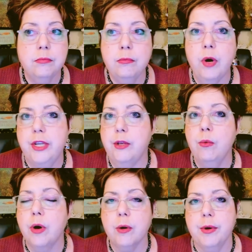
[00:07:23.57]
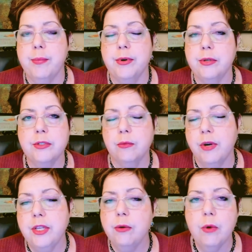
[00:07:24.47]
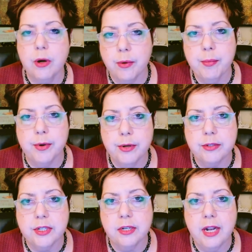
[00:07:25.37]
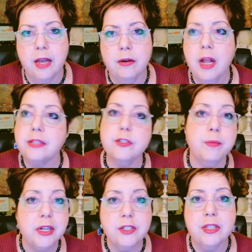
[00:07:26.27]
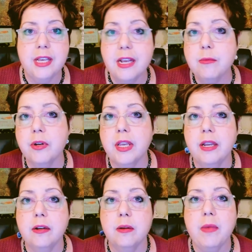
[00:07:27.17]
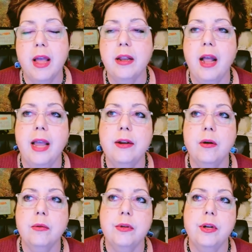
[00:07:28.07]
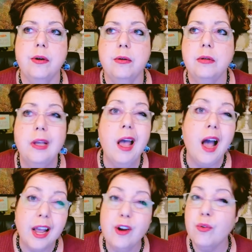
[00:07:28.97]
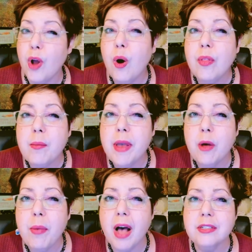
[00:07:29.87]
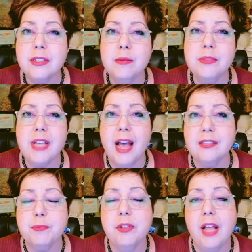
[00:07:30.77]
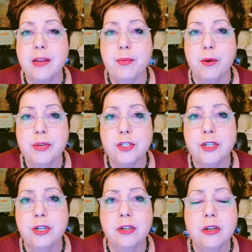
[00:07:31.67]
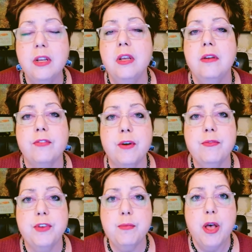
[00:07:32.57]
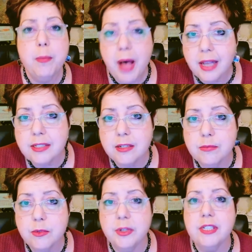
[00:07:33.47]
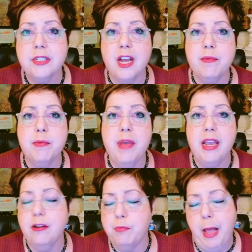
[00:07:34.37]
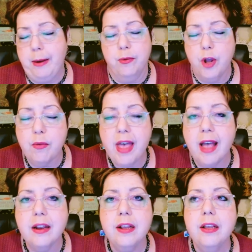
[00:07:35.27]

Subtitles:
what you want to reproduce and when you want to reproduce it. Now, not so much in the animal kingdom. I don't know that male possums ask polite permission from female possums when it's time to mate. I don't know that.